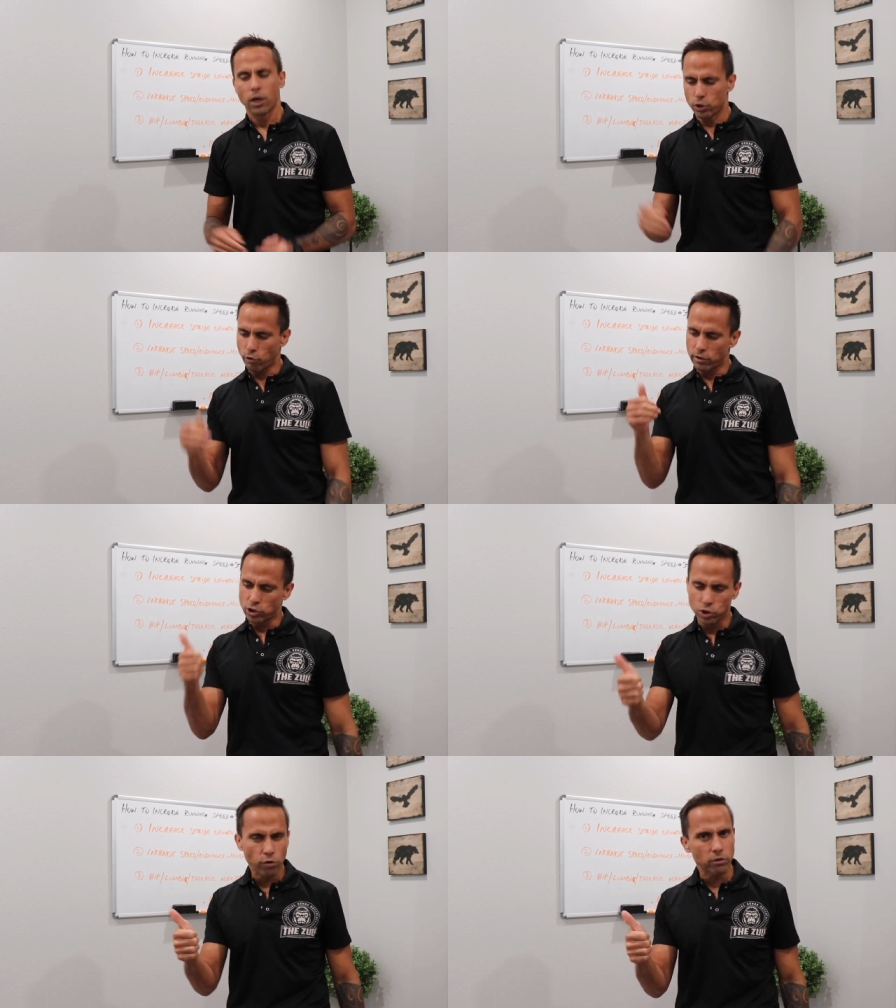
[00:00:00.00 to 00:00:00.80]
your
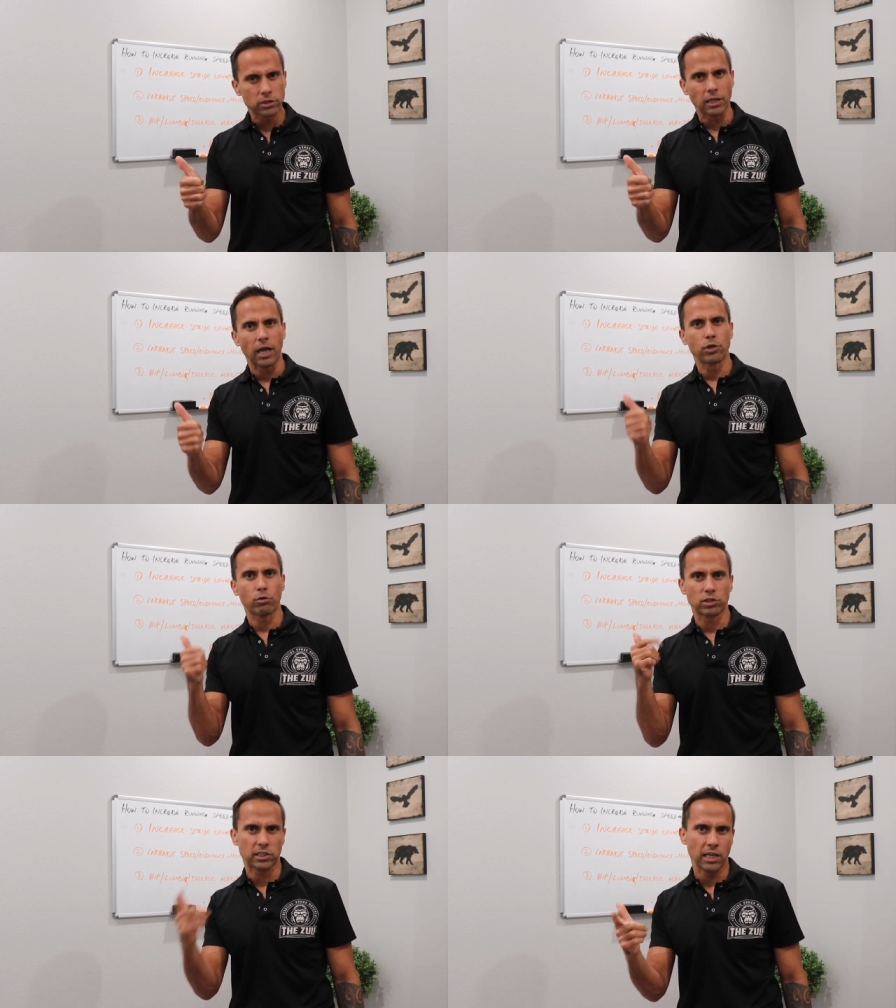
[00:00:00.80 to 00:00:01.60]
endurance and
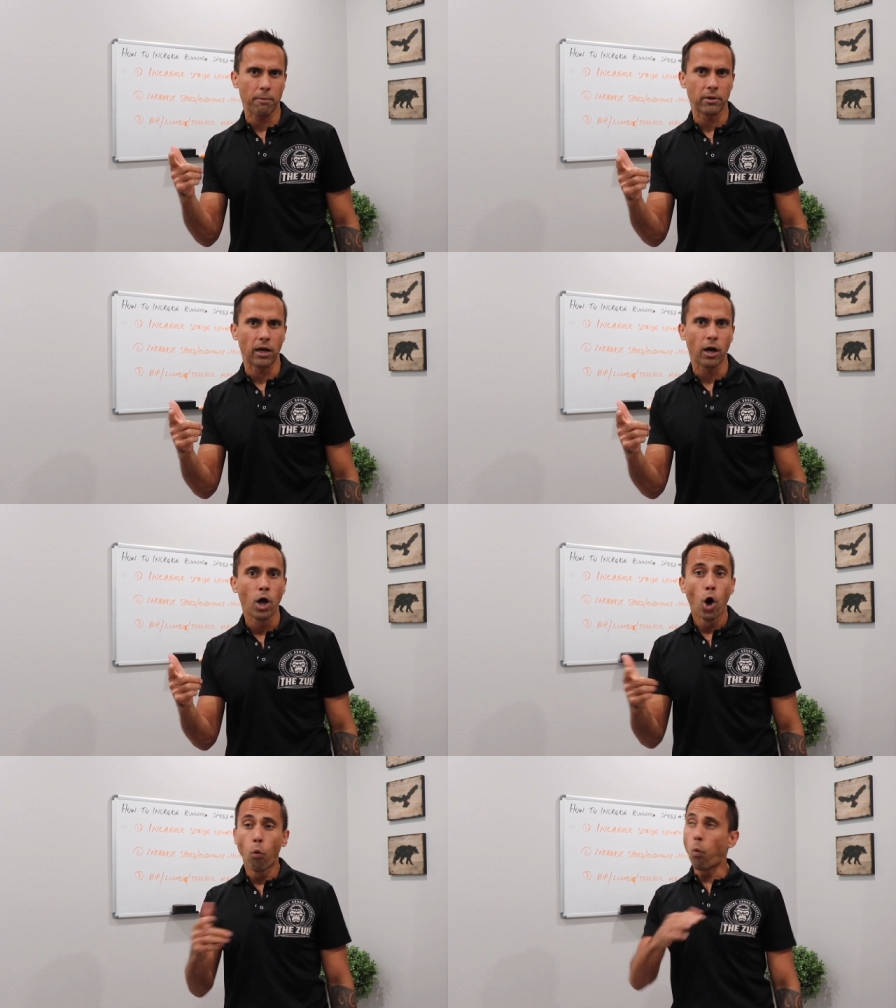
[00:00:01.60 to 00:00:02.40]
your stamina
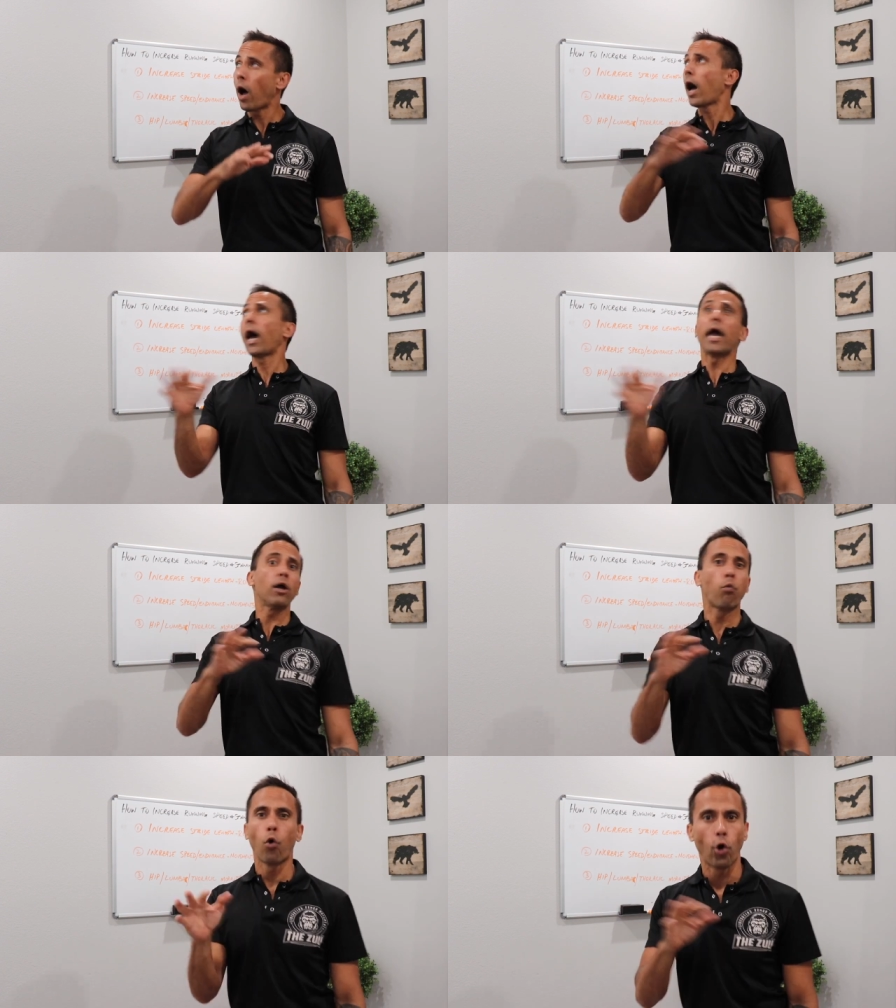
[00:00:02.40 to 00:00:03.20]

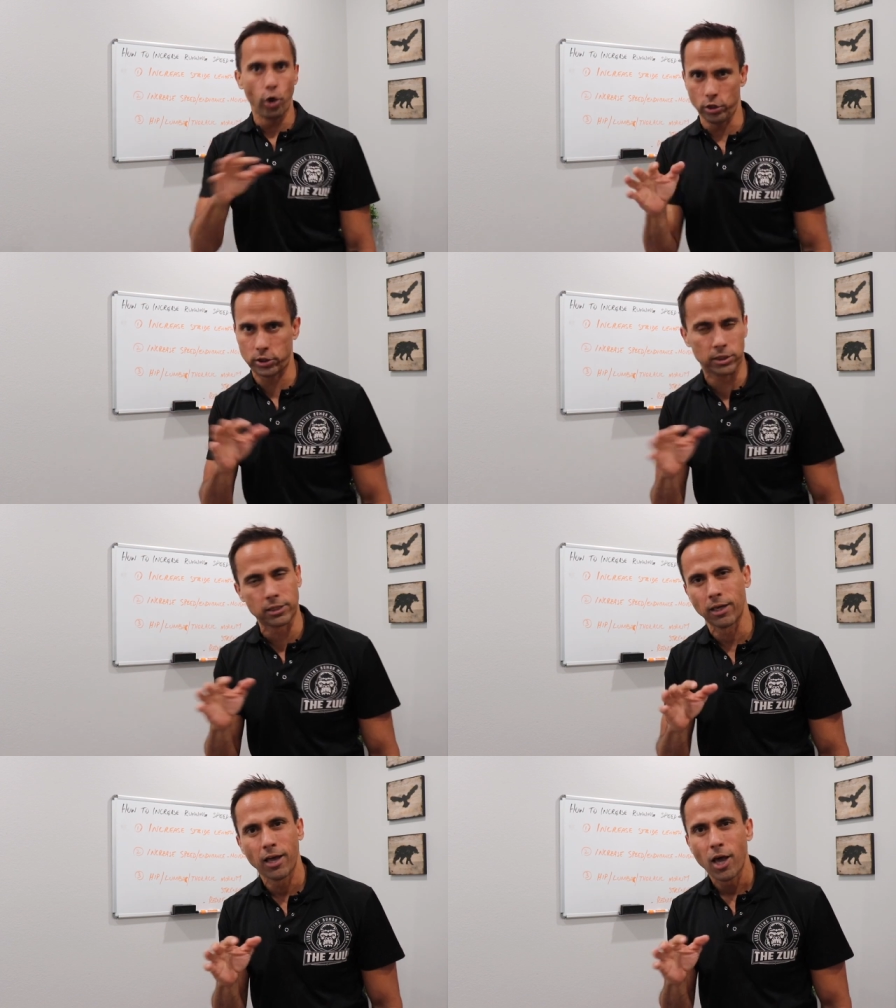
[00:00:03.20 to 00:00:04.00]
way
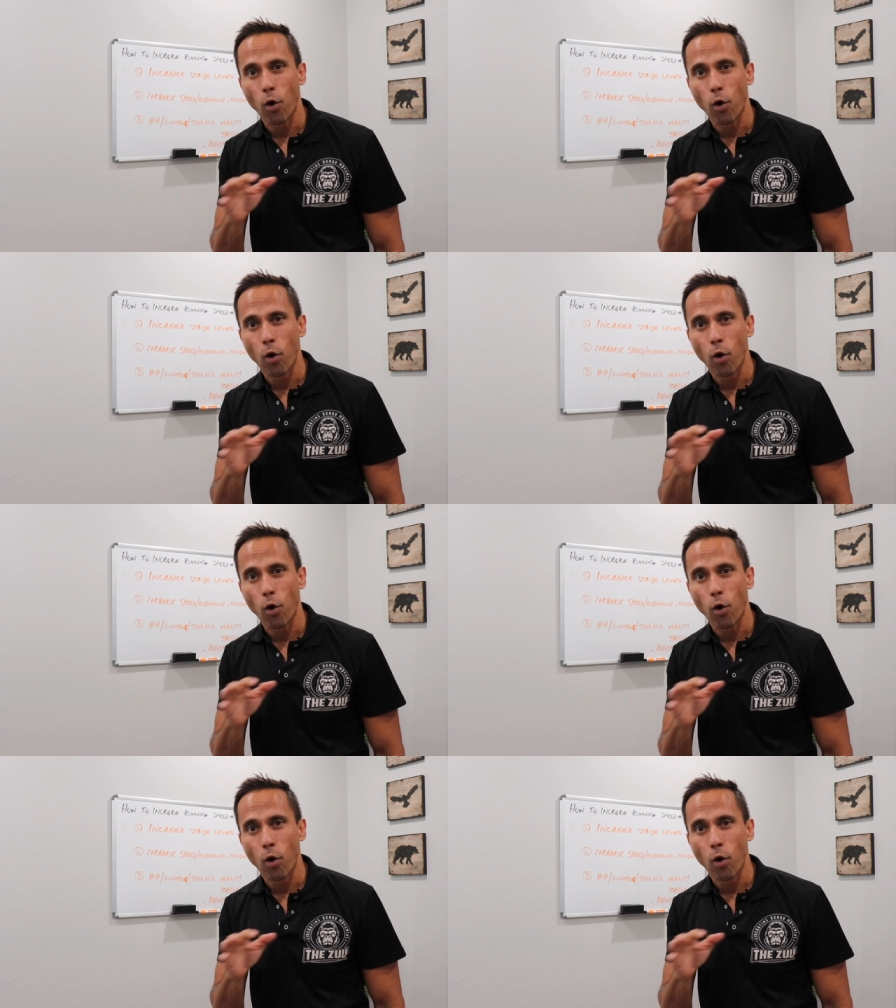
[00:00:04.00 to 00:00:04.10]
worse,